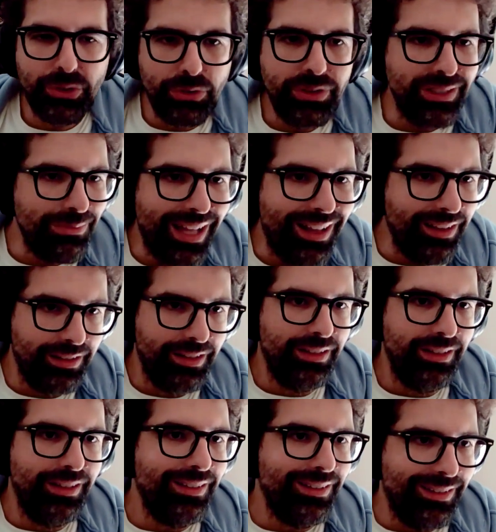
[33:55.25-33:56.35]
good email
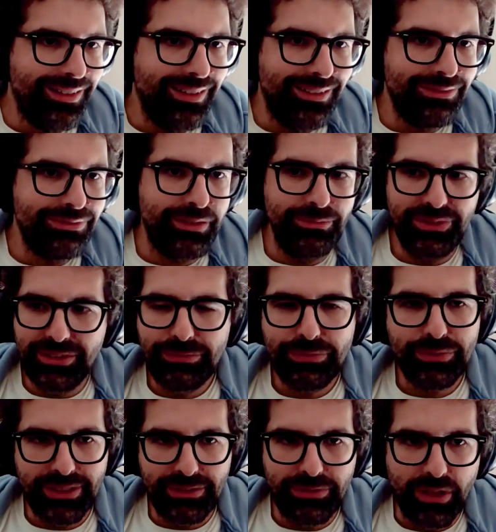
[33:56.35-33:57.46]

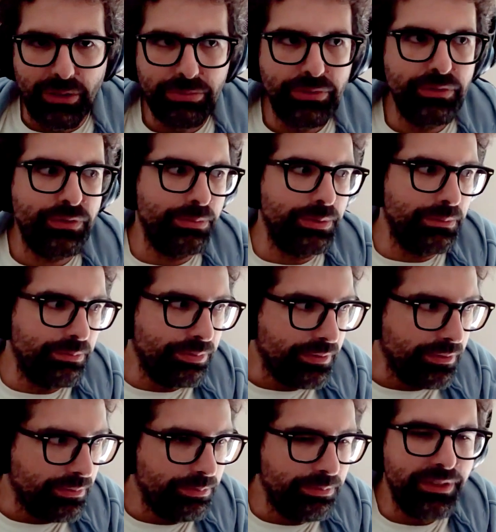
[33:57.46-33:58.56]
for developers, for
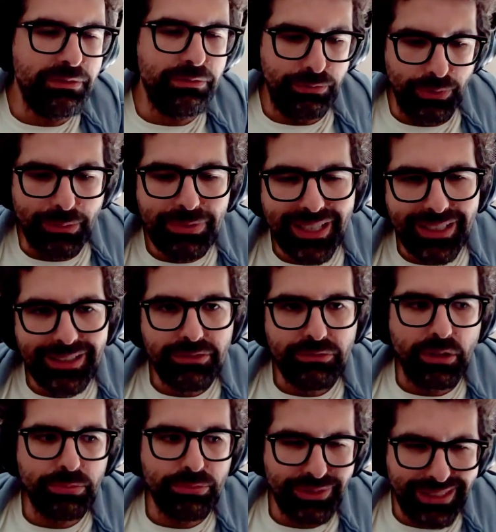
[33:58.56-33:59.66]
website
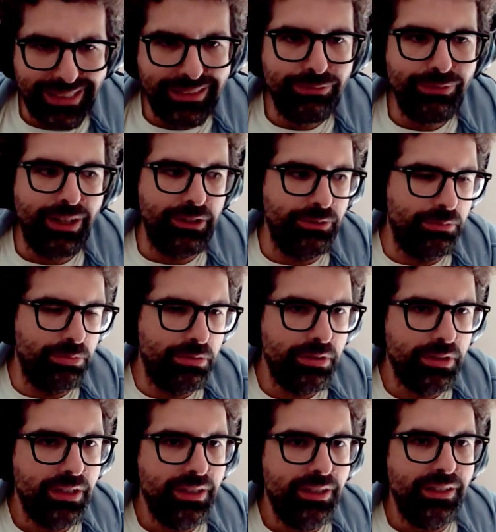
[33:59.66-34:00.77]
developers, it's
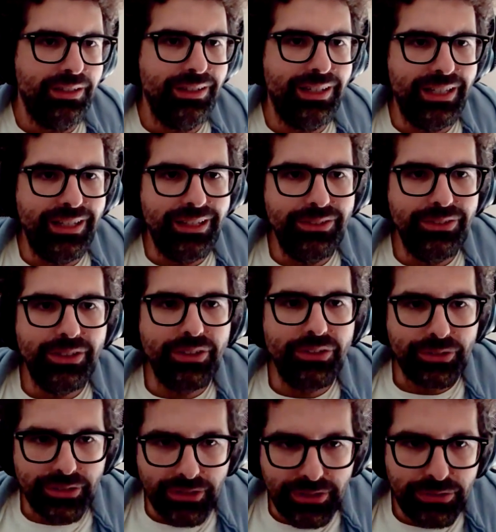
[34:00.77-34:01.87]
valuable. And
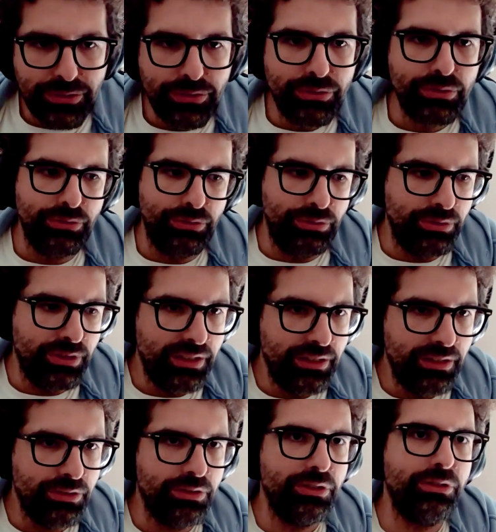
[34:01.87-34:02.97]
they're going to use your
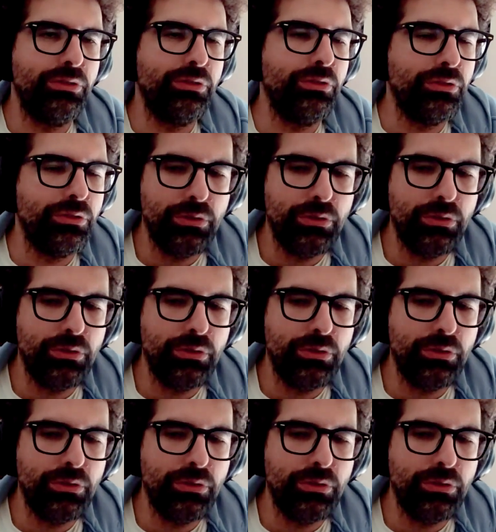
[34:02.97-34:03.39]
tooling. They're going to use